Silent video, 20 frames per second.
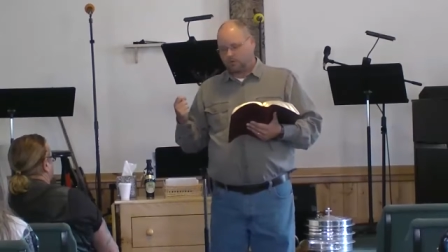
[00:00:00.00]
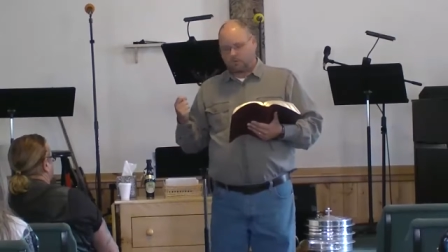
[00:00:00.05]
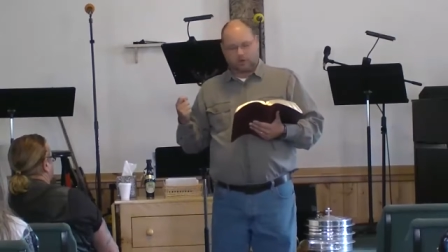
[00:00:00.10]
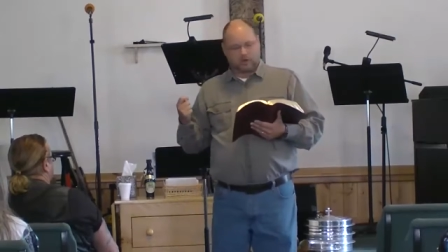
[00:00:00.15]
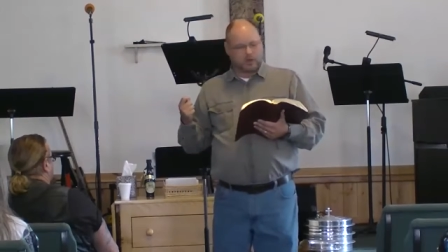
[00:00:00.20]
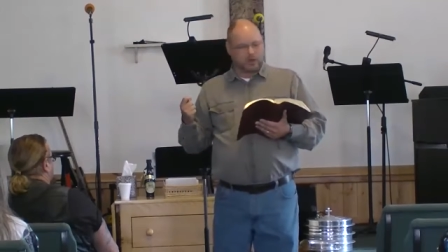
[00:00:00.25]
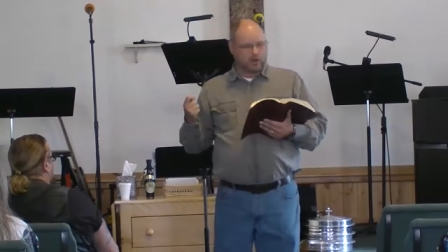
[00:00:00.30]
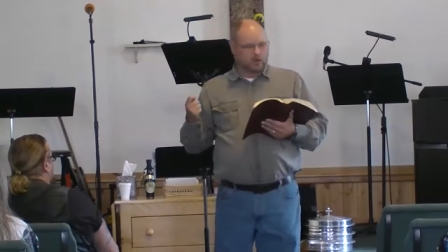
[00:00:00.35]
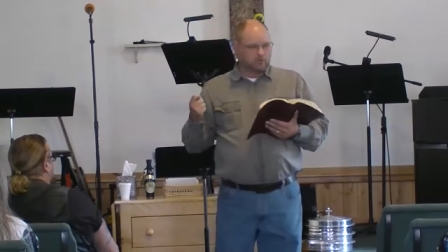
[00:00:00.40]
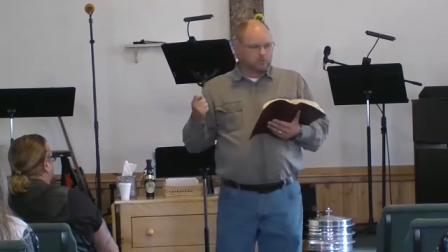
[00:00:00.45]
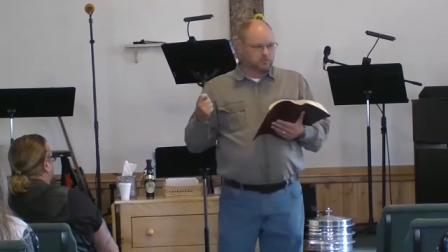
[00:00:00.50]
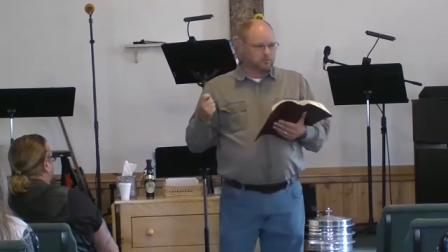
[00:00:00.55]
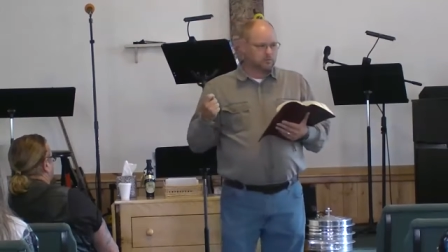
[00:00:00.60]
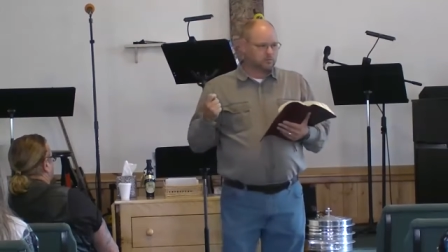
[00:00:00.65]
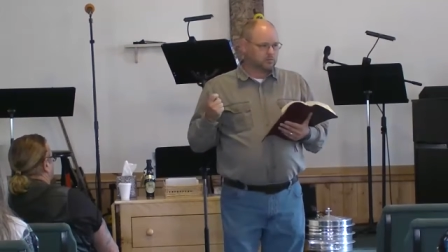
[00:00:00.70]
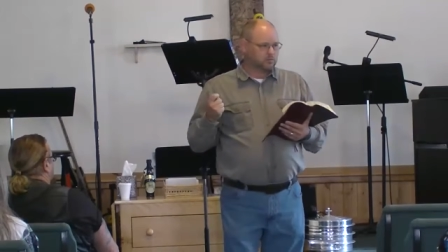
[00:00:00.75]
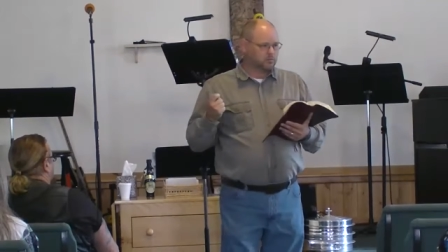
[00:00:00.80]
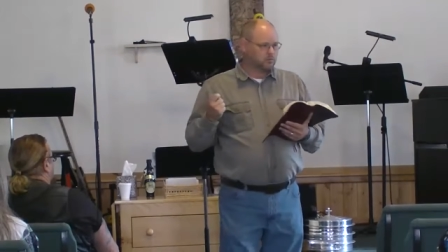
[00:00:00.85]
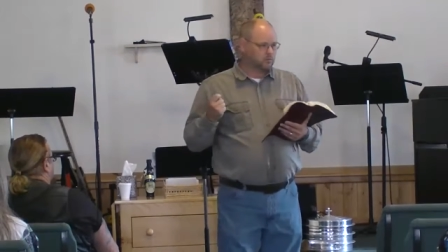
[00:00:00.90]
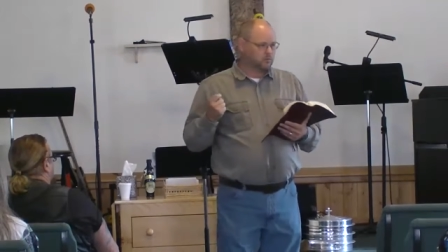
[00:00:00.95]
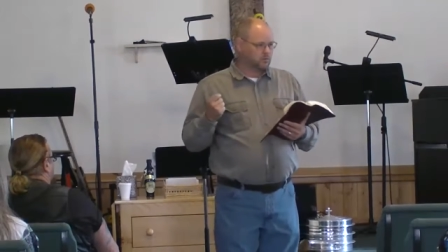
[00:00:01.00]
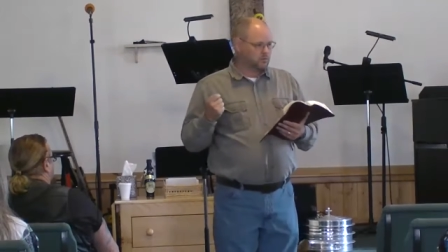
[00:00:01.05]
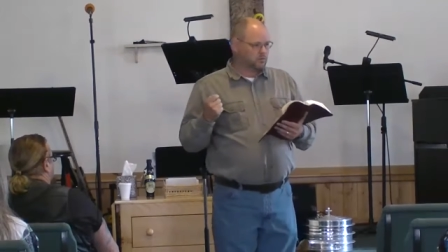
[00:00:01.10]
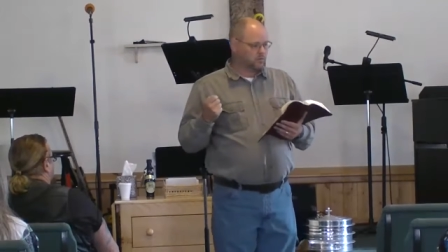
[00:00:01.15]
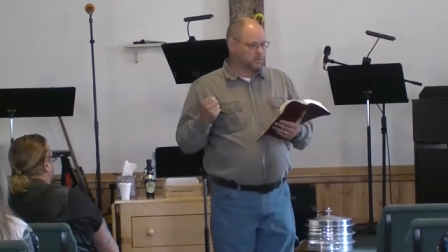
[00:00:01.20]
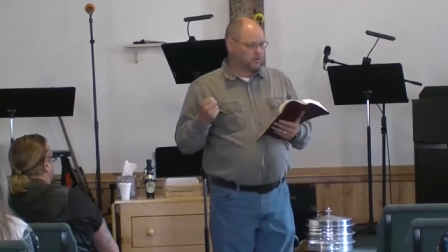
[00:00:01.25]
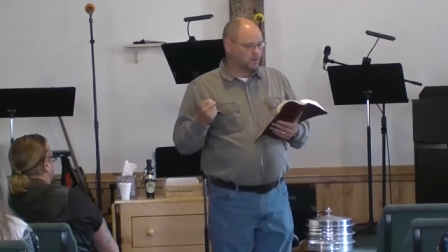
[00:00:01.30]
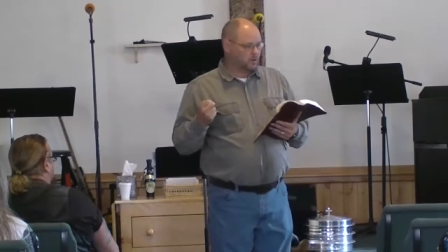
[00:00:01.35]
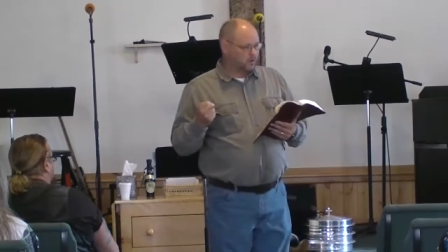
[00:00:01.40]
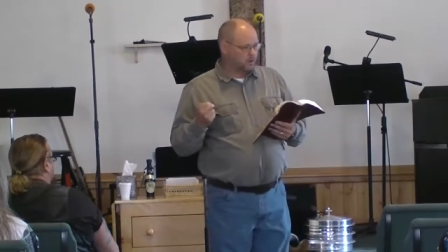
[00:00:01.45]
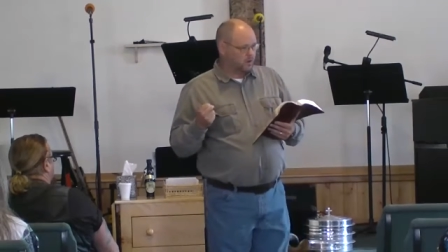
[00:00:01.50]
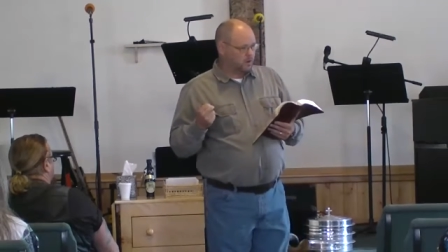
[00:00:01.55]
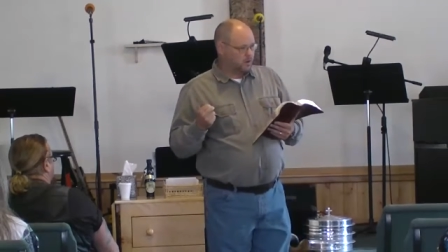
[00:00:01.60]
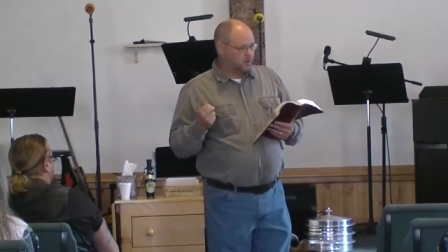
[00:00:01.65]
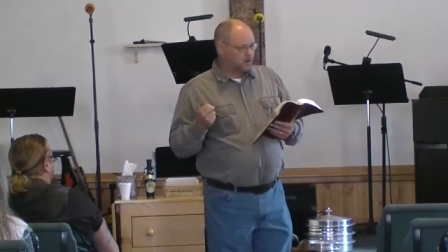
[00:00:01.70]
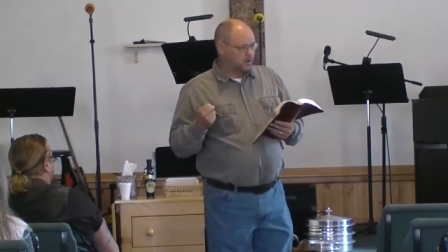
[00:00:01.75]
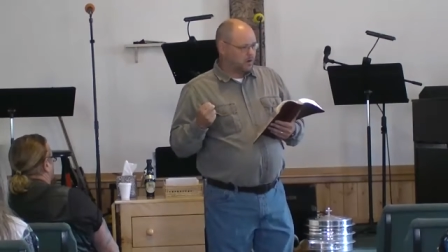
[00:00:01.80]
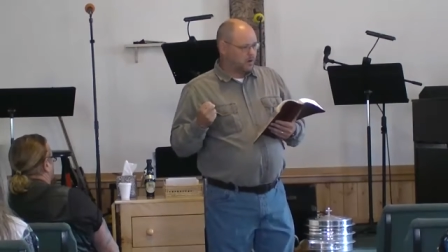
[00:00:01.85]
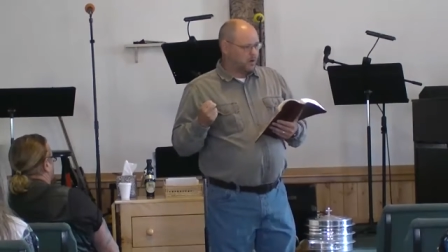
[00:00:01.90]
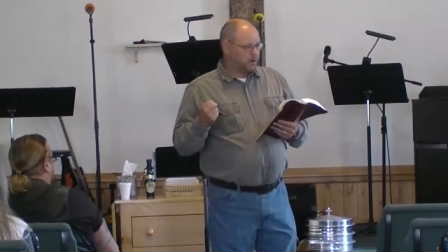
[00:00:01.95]
Well,
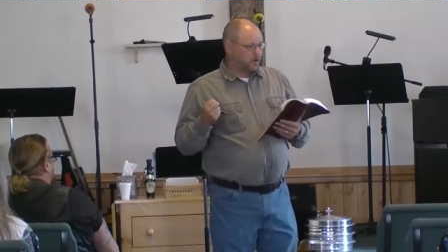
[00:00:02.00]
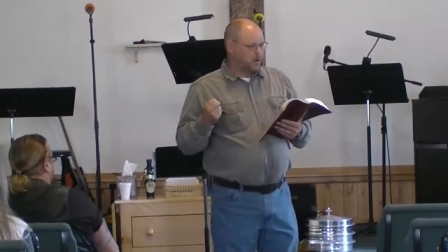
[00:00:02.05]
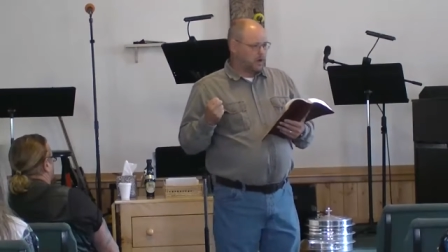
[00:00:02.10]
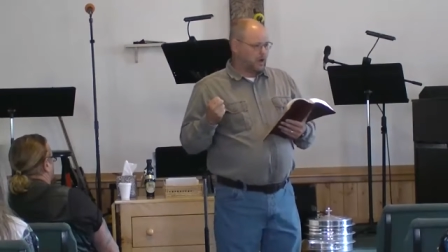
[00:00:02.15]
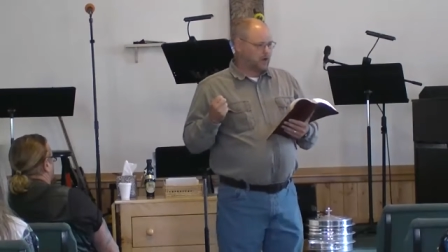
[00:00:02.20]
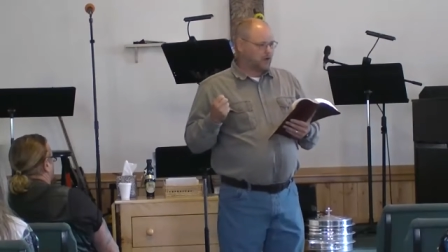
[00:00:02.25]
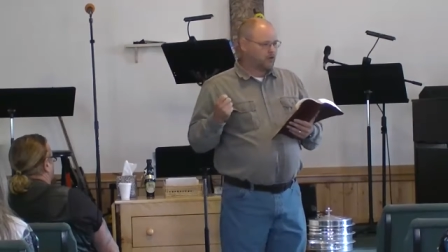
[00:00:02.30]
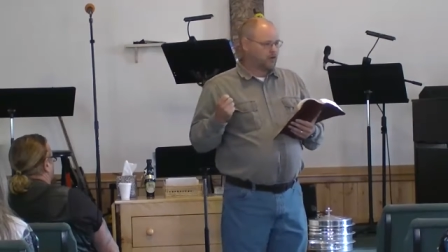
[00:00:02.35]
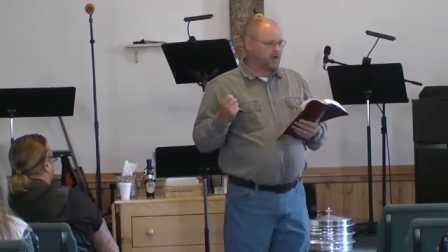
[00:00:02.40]
I